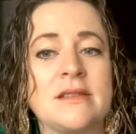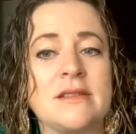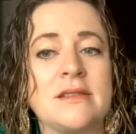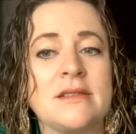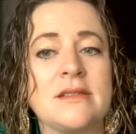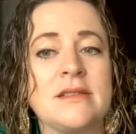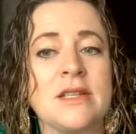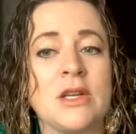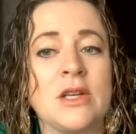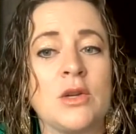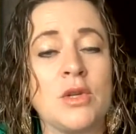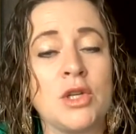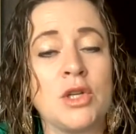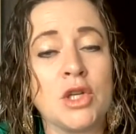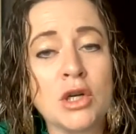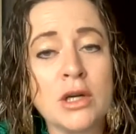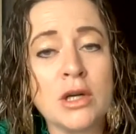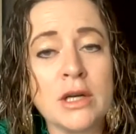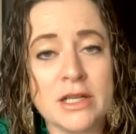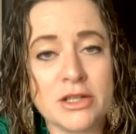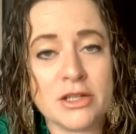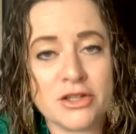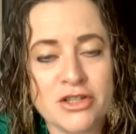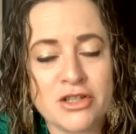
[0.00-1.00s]
your
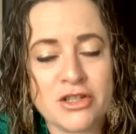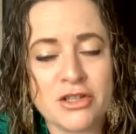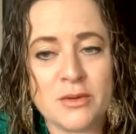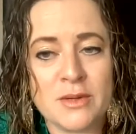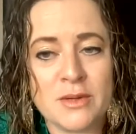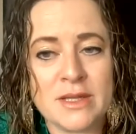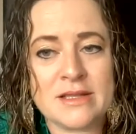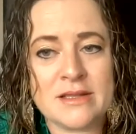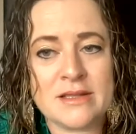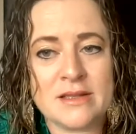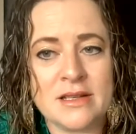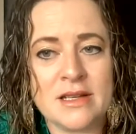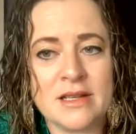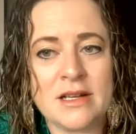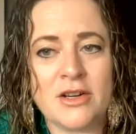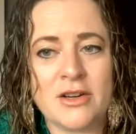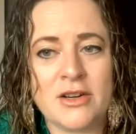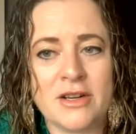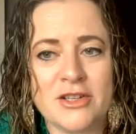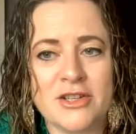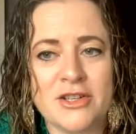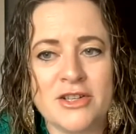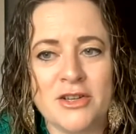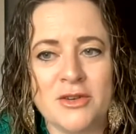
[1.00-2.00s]
issue. It's their
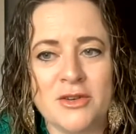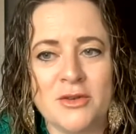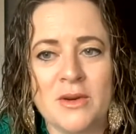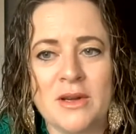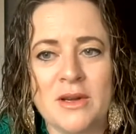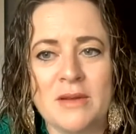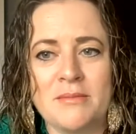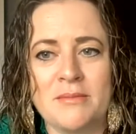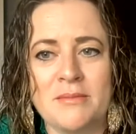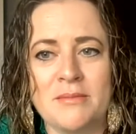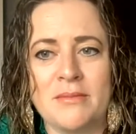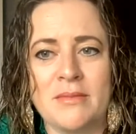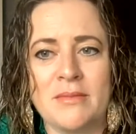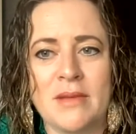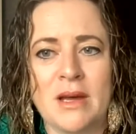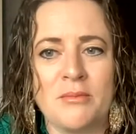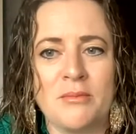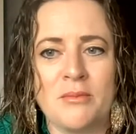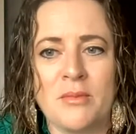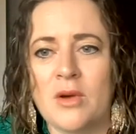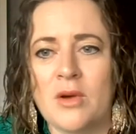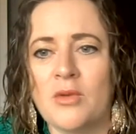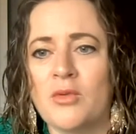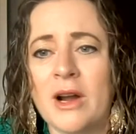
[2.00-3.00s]
issue
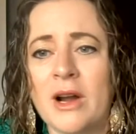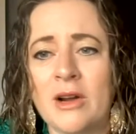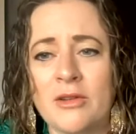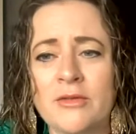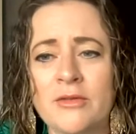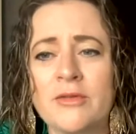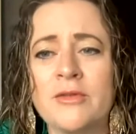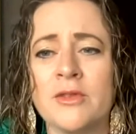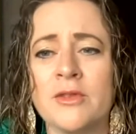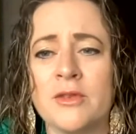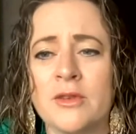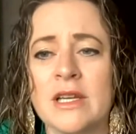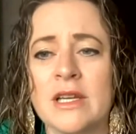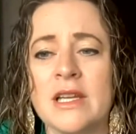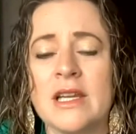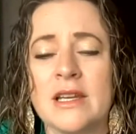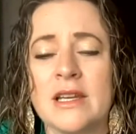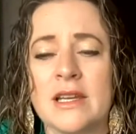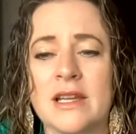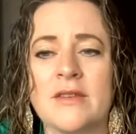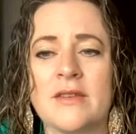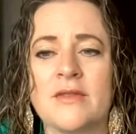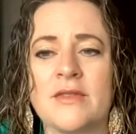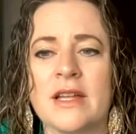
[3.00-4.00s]
around food and
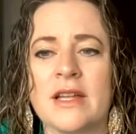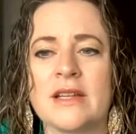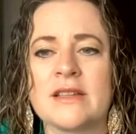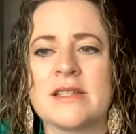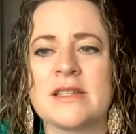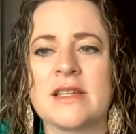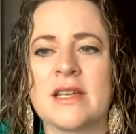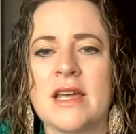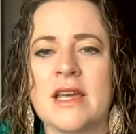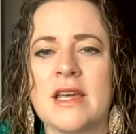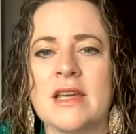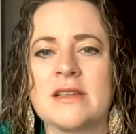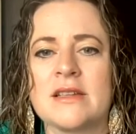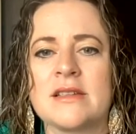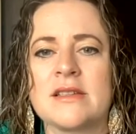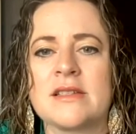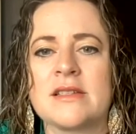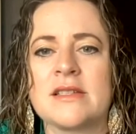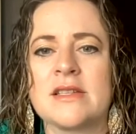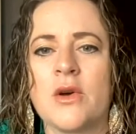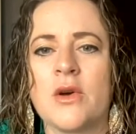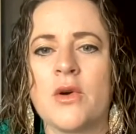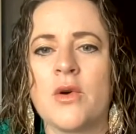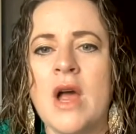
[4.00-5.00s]
eating, if that's the case.
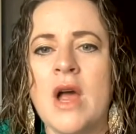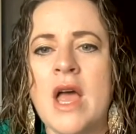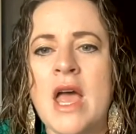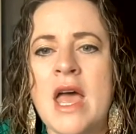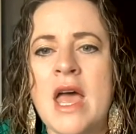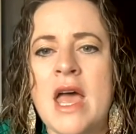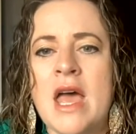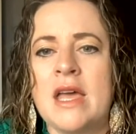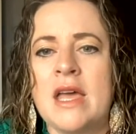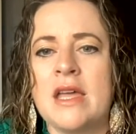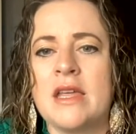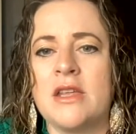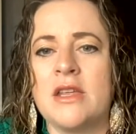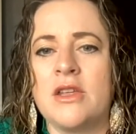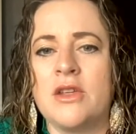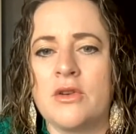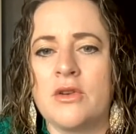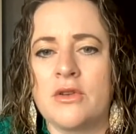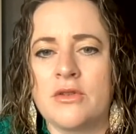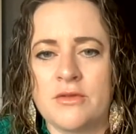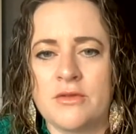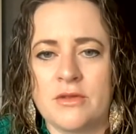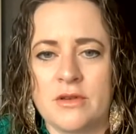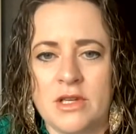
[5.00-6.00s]
So
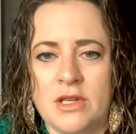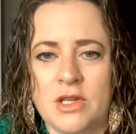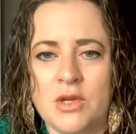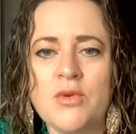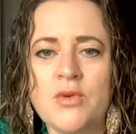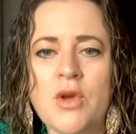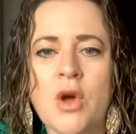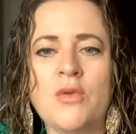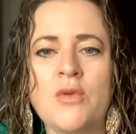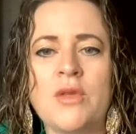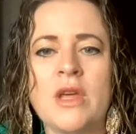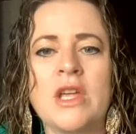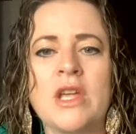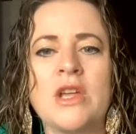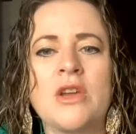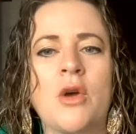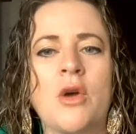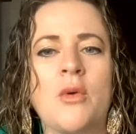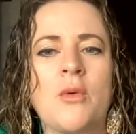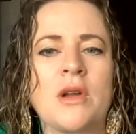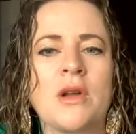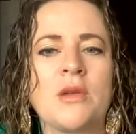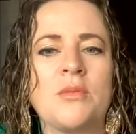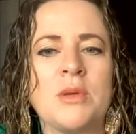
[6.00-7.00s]
you know that you don't
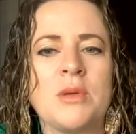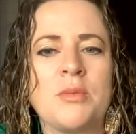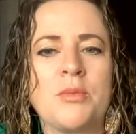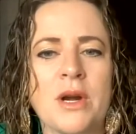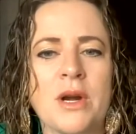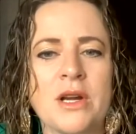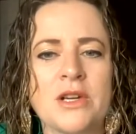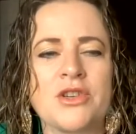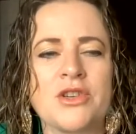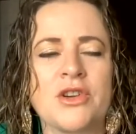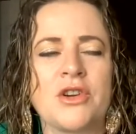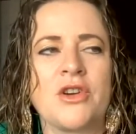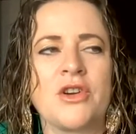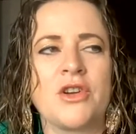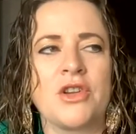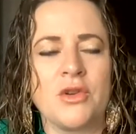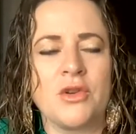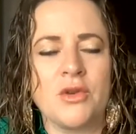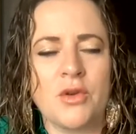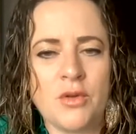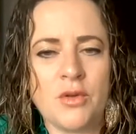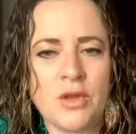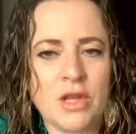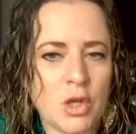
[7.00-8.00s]
want to be pressured. You
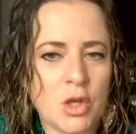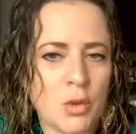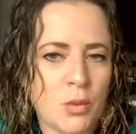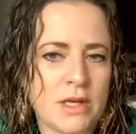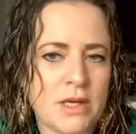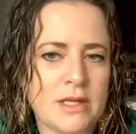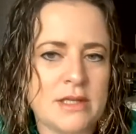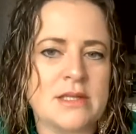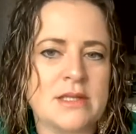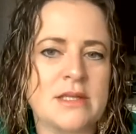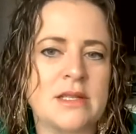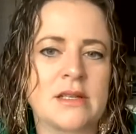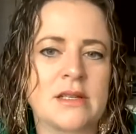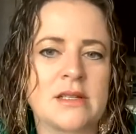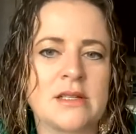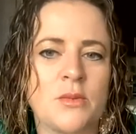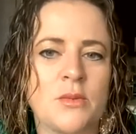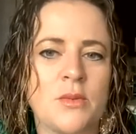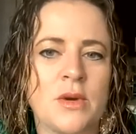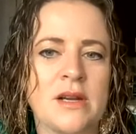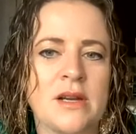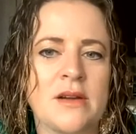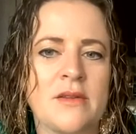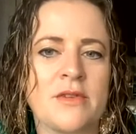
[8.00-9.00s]
know that you want to stick to
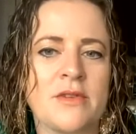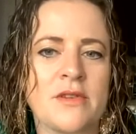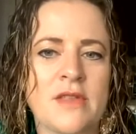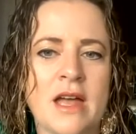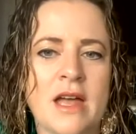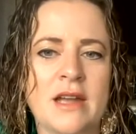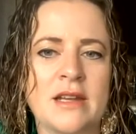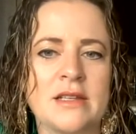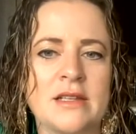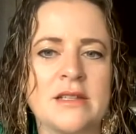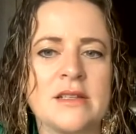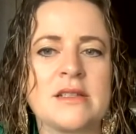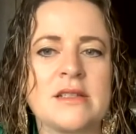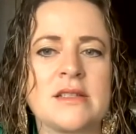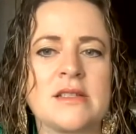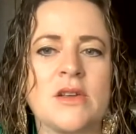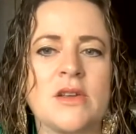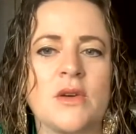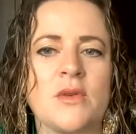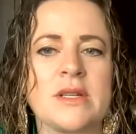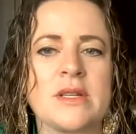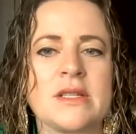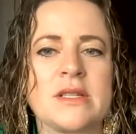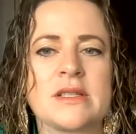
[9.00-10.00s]
whatever that is.
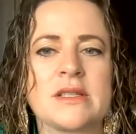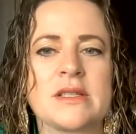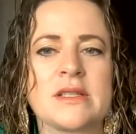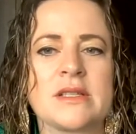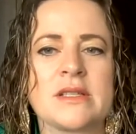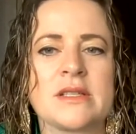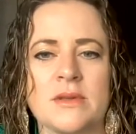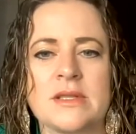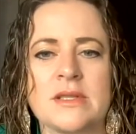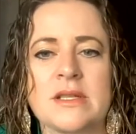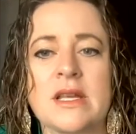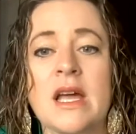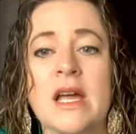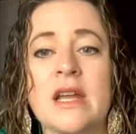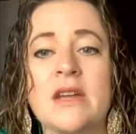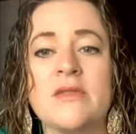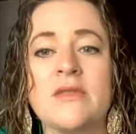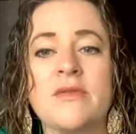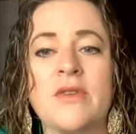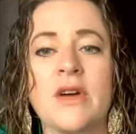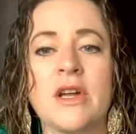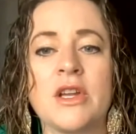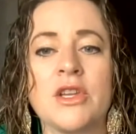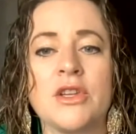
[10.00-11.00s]
So it's, it's kind
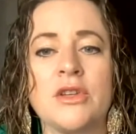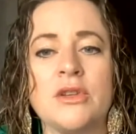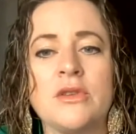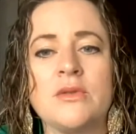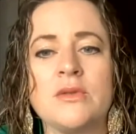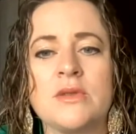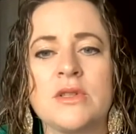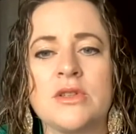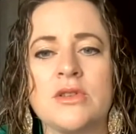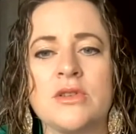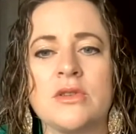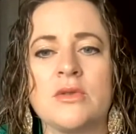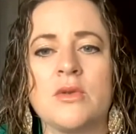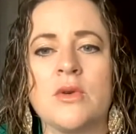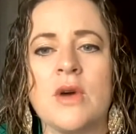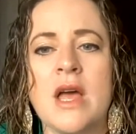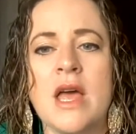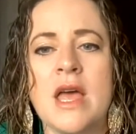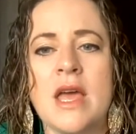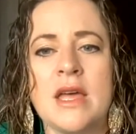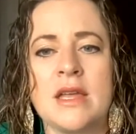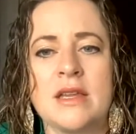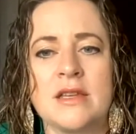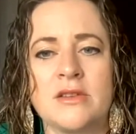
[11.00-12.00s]
of on you to
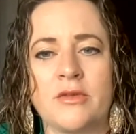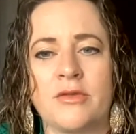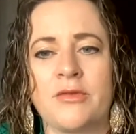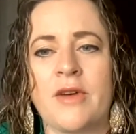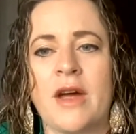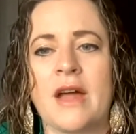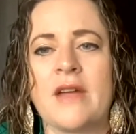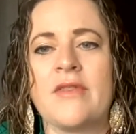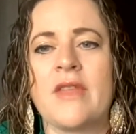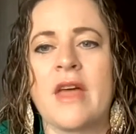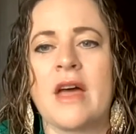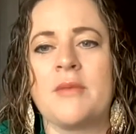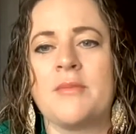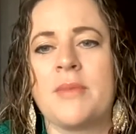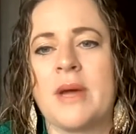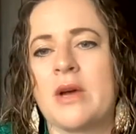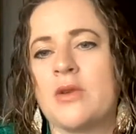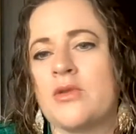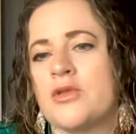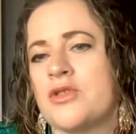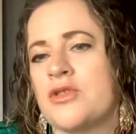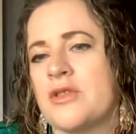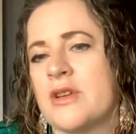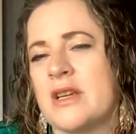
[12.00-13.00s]
define that
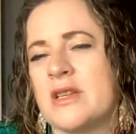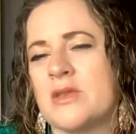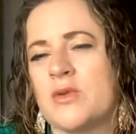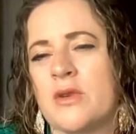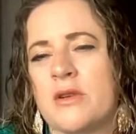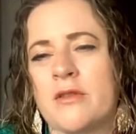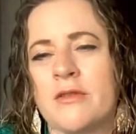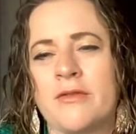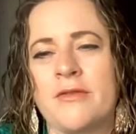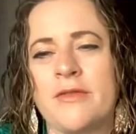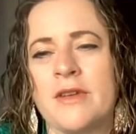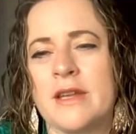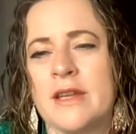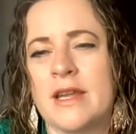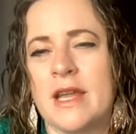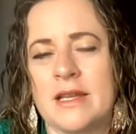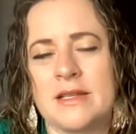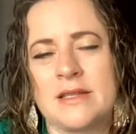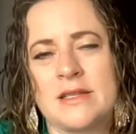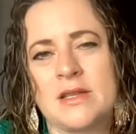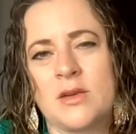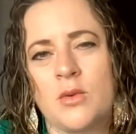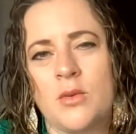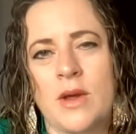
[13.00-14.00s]
boundary, sort of
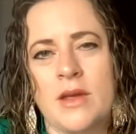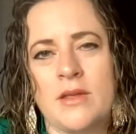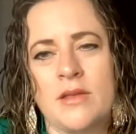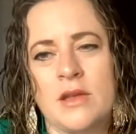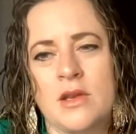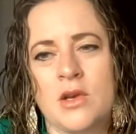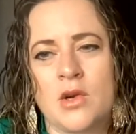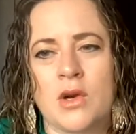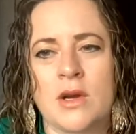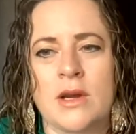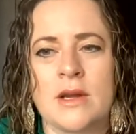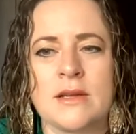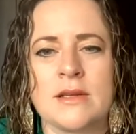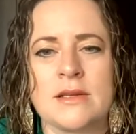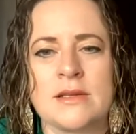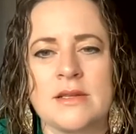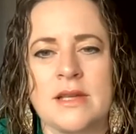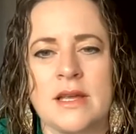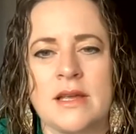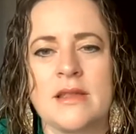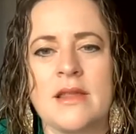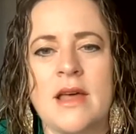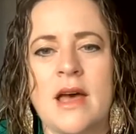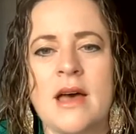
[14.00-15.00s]
finesse the way that you're going to
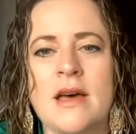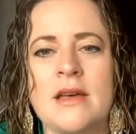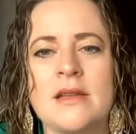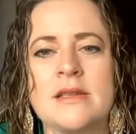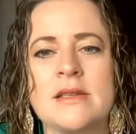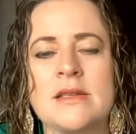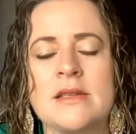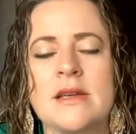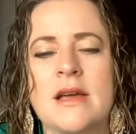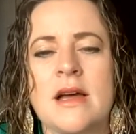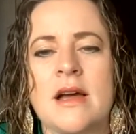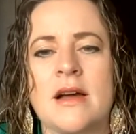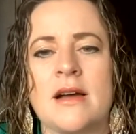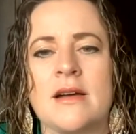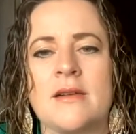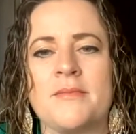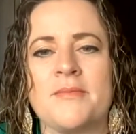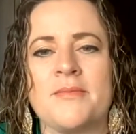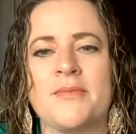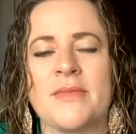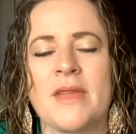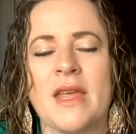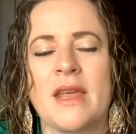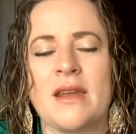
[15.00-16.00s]
say that.
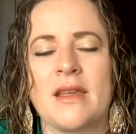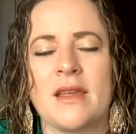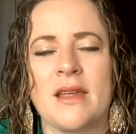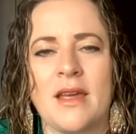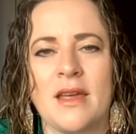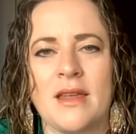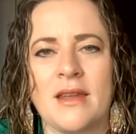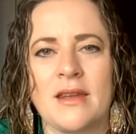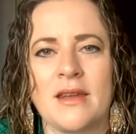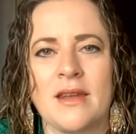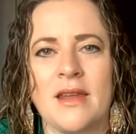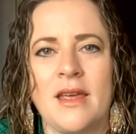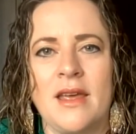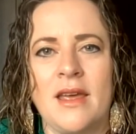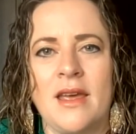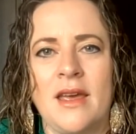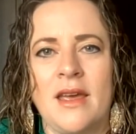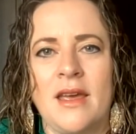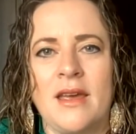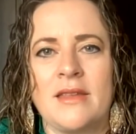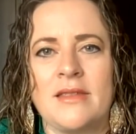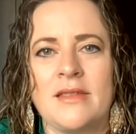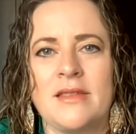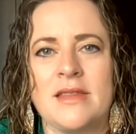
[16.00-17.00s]
And again,
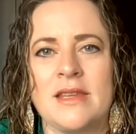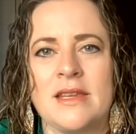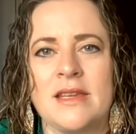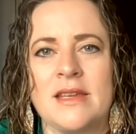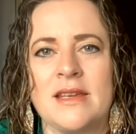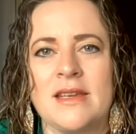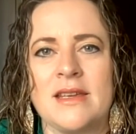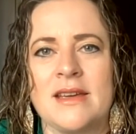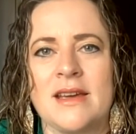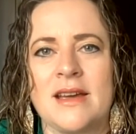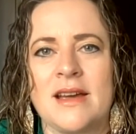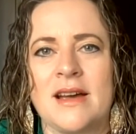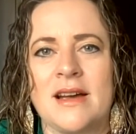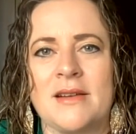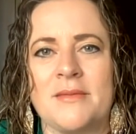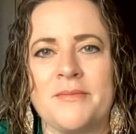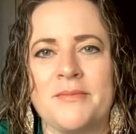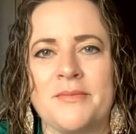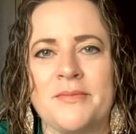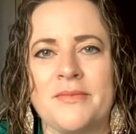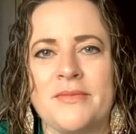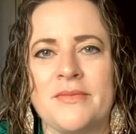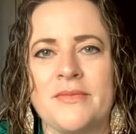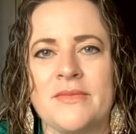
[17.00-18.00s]
the
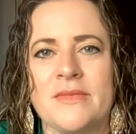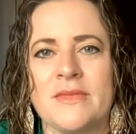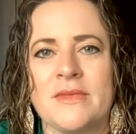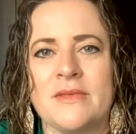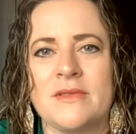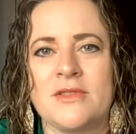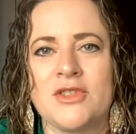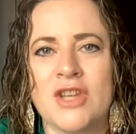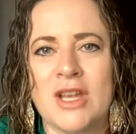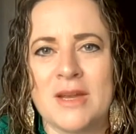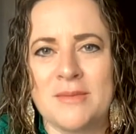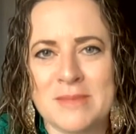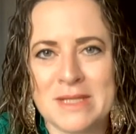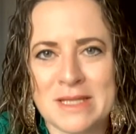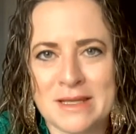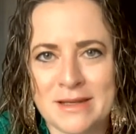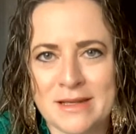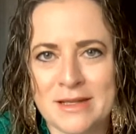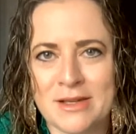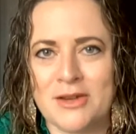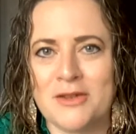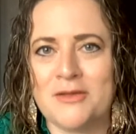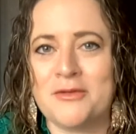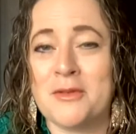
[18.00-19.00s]
James
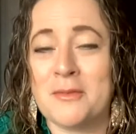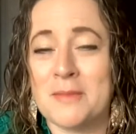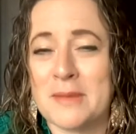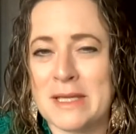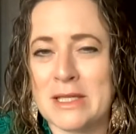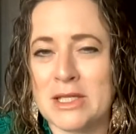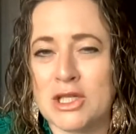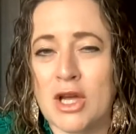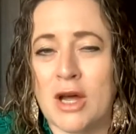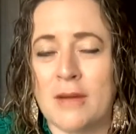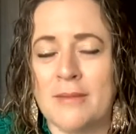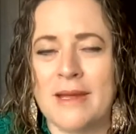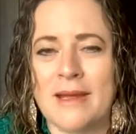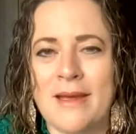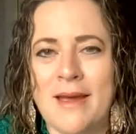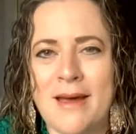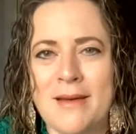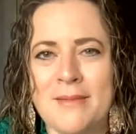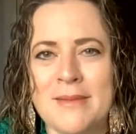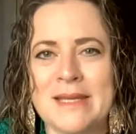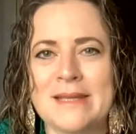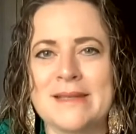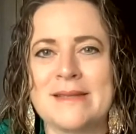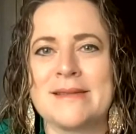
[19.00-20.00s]
Clear from the Atomic
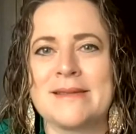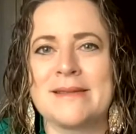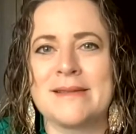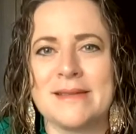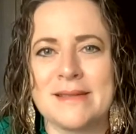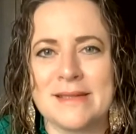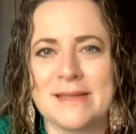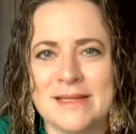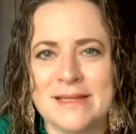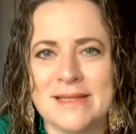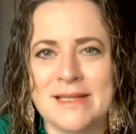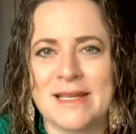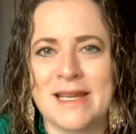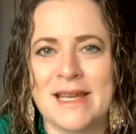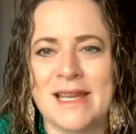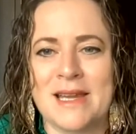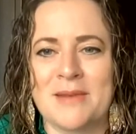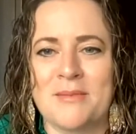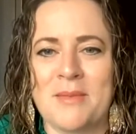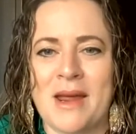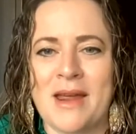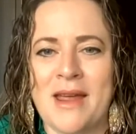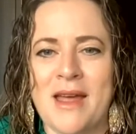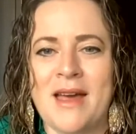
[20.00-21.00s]
Habits is sticking in
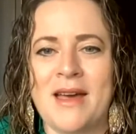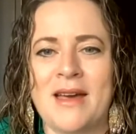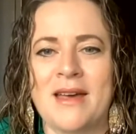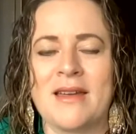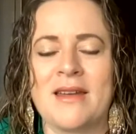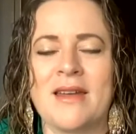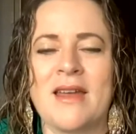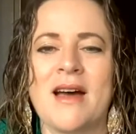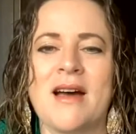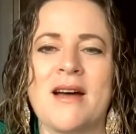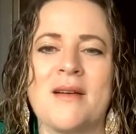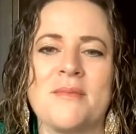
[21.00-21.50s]
my head.